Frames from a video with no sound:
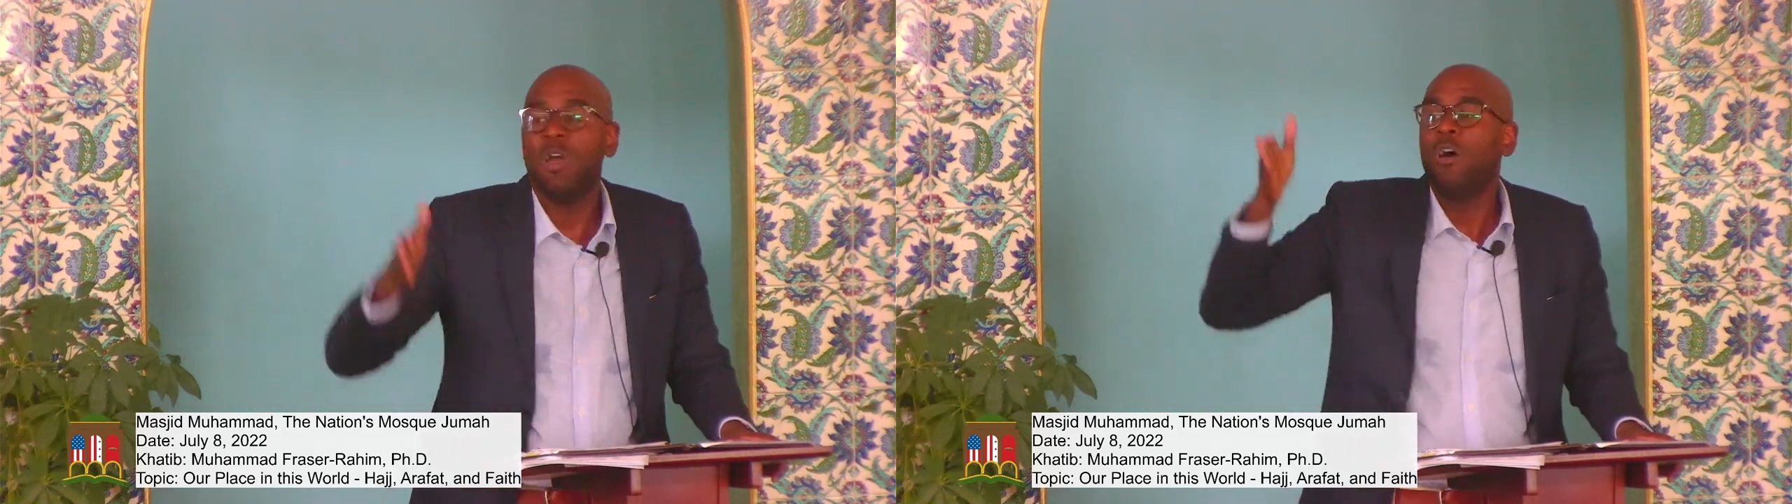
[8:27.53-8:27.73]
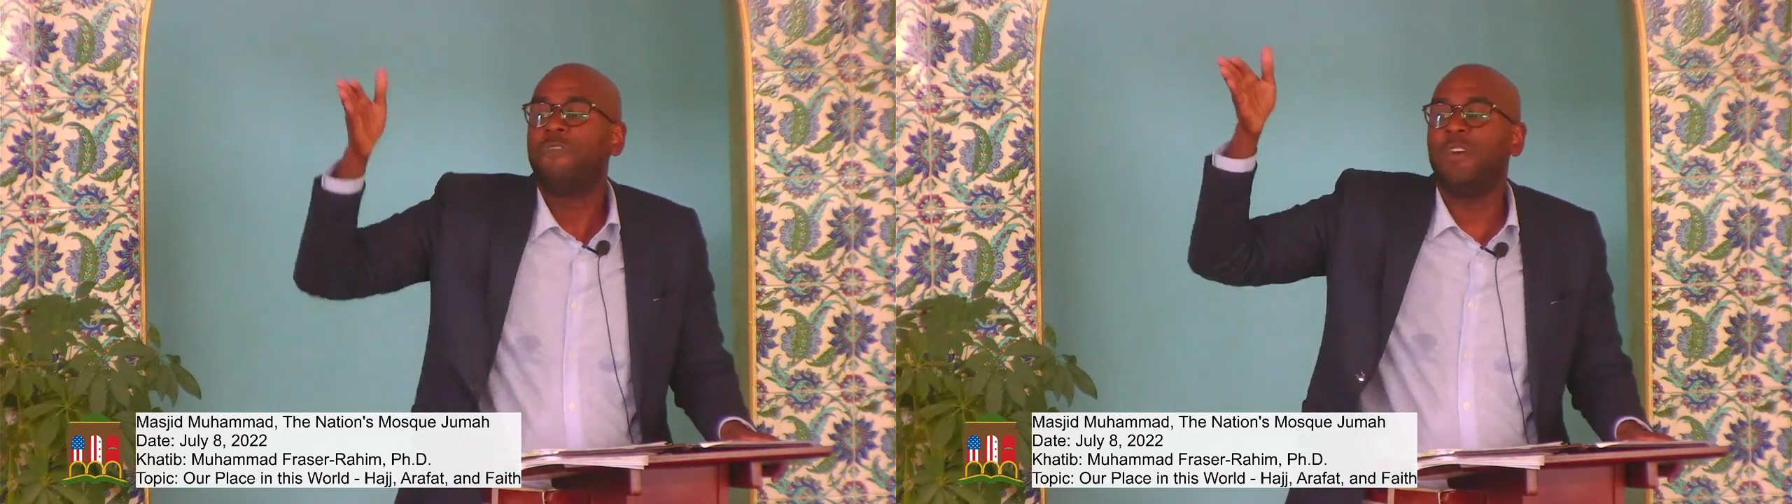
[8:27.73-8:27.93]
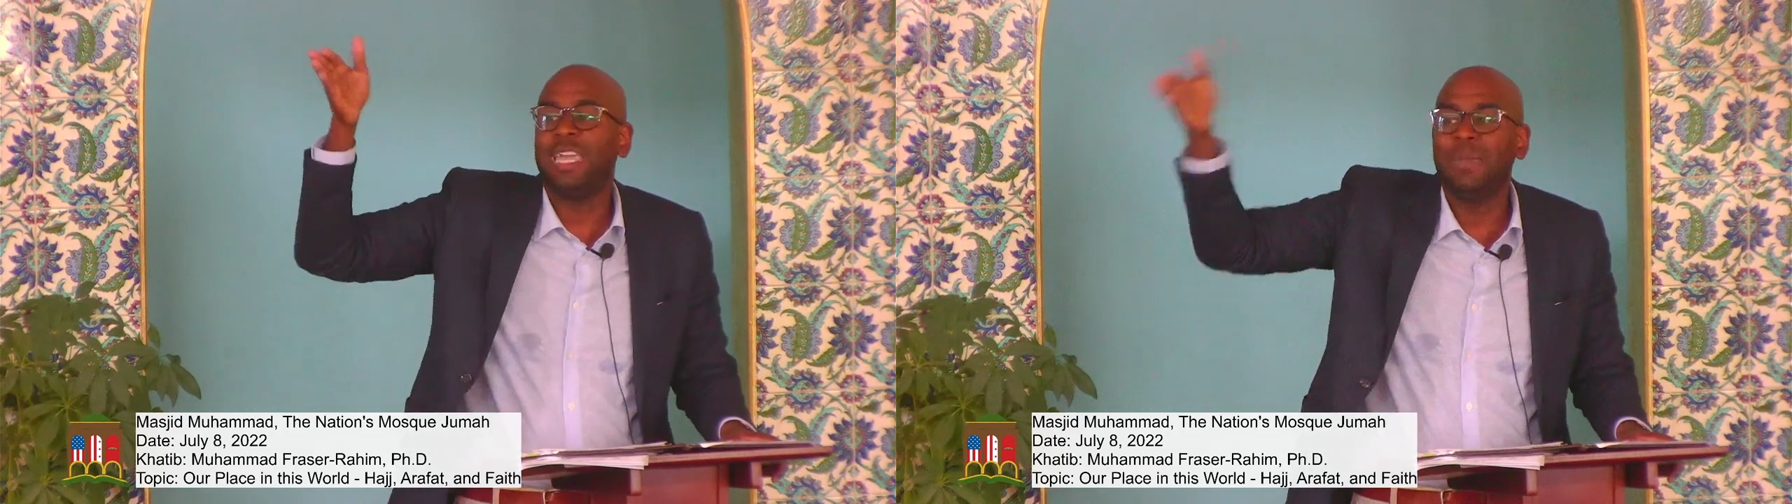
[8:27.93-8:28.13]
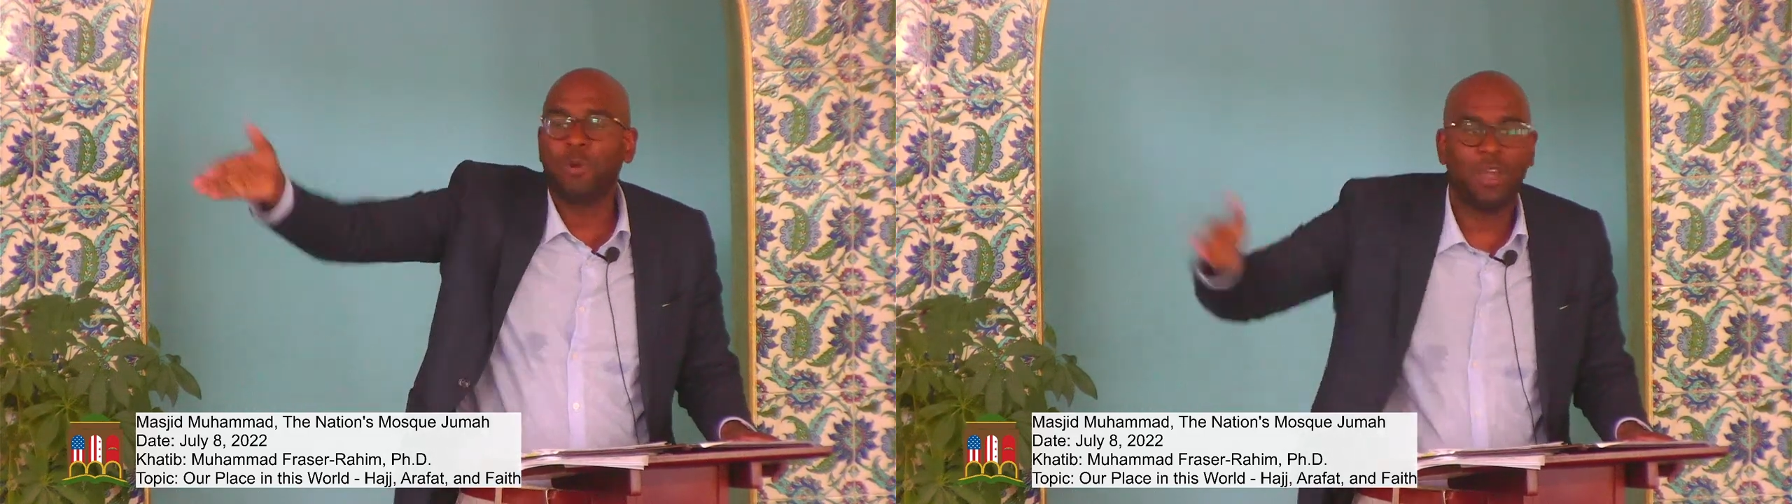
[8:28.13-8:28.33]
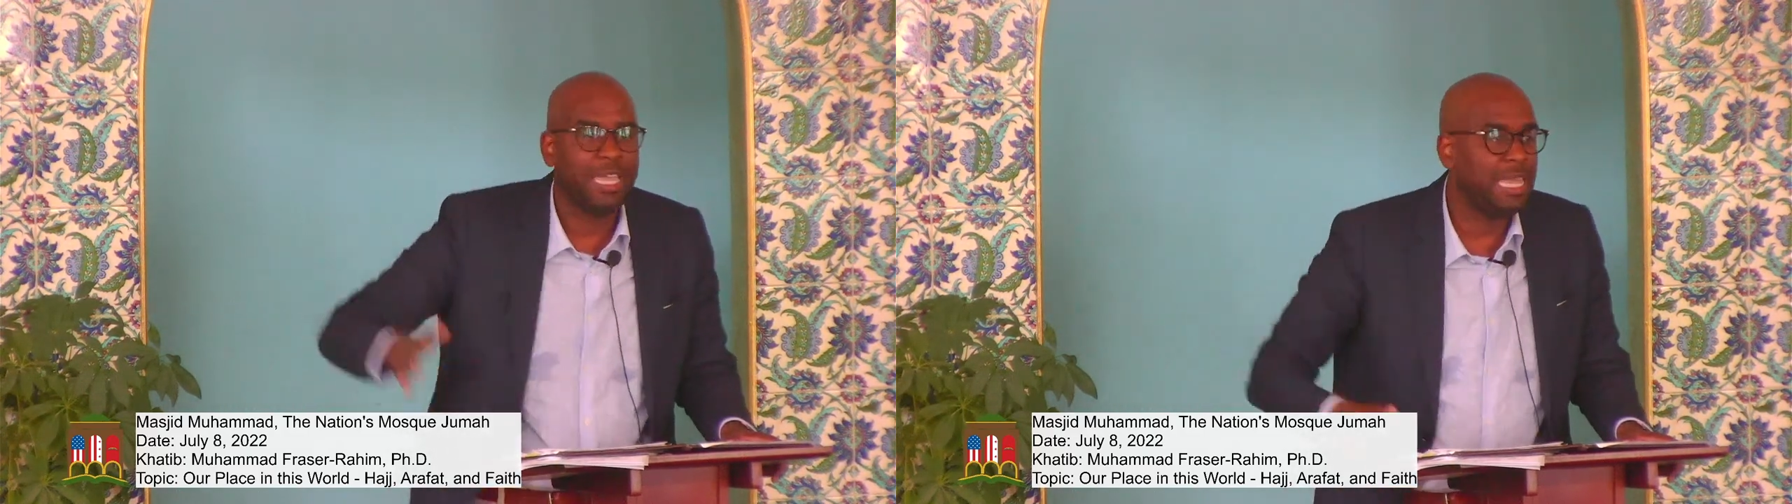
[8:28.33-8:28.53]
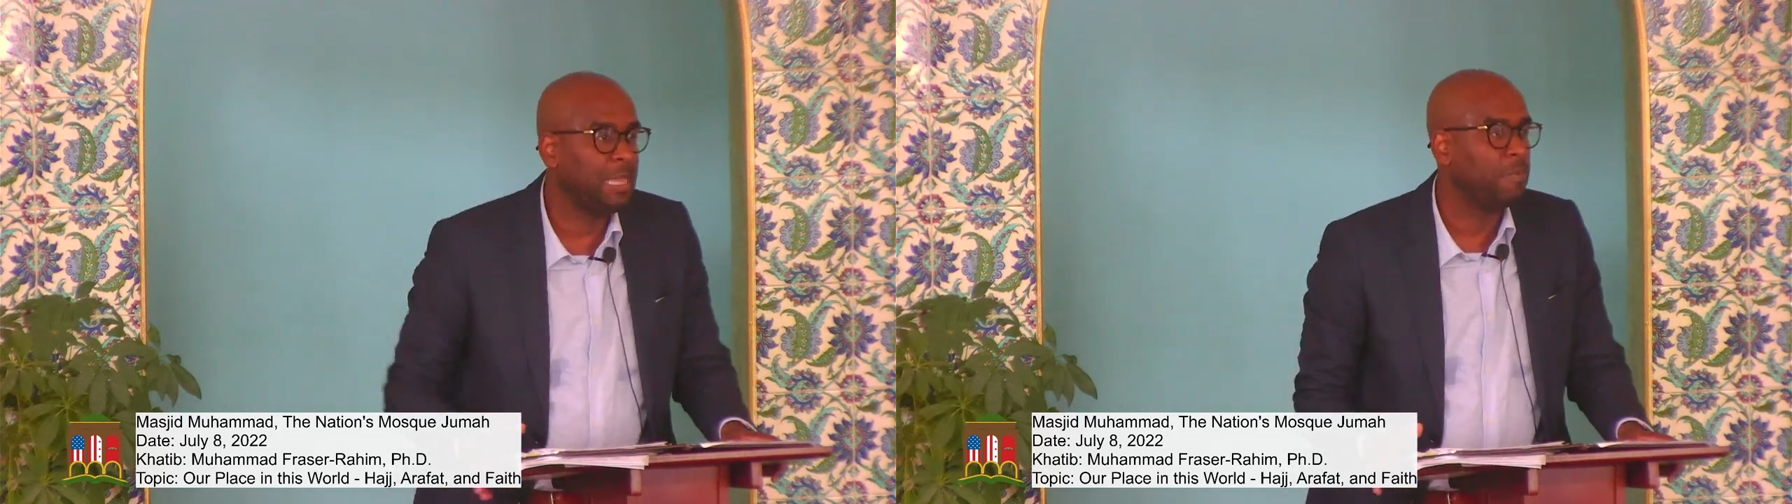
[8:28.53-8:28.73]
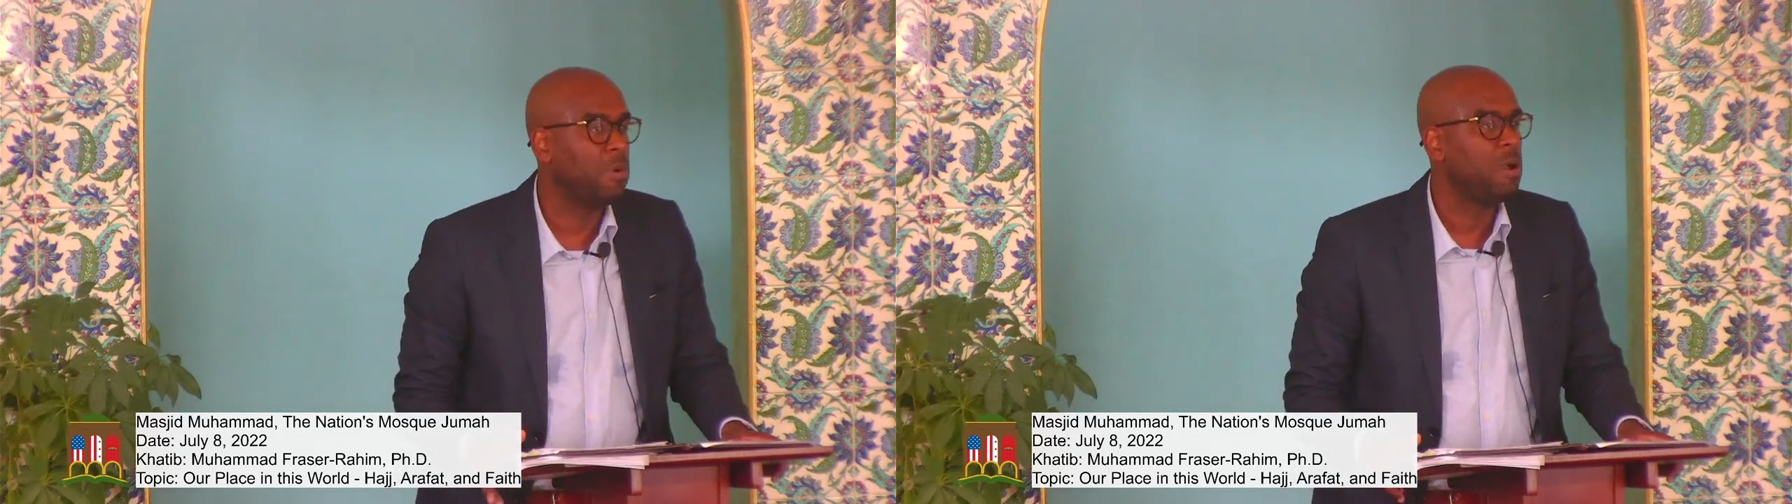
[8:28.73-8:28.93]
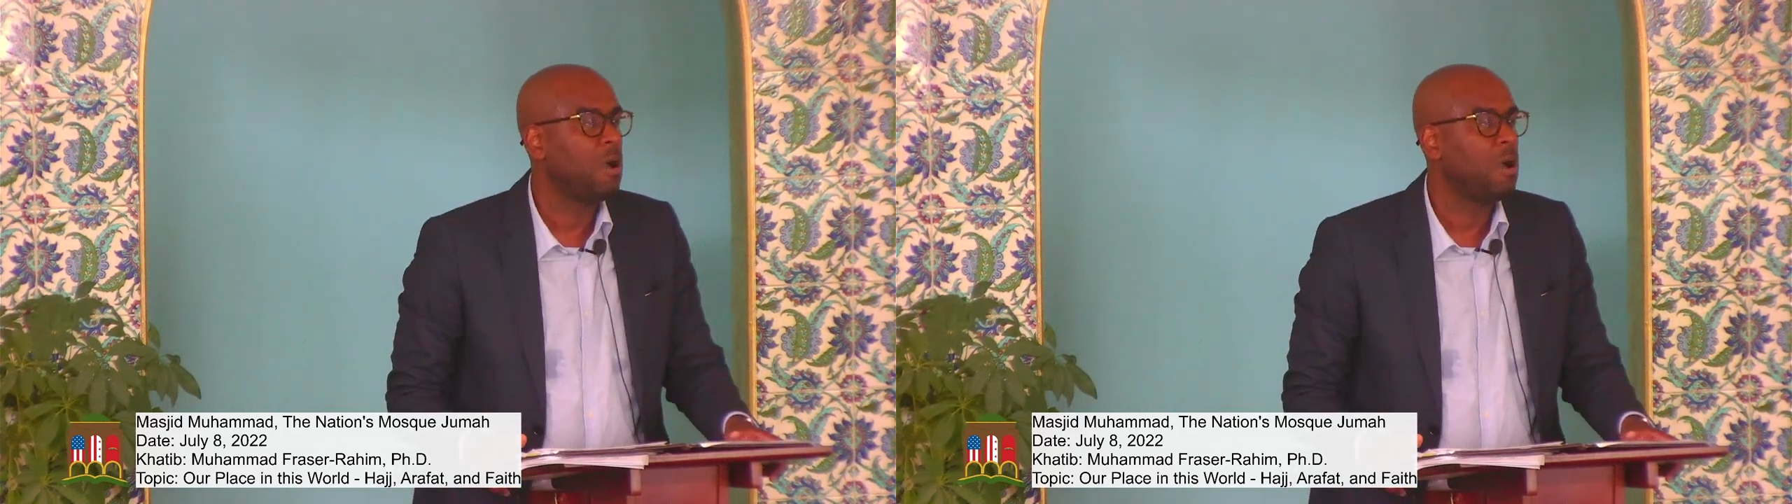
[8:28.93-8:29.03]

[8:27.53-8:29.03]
for Ibrahim,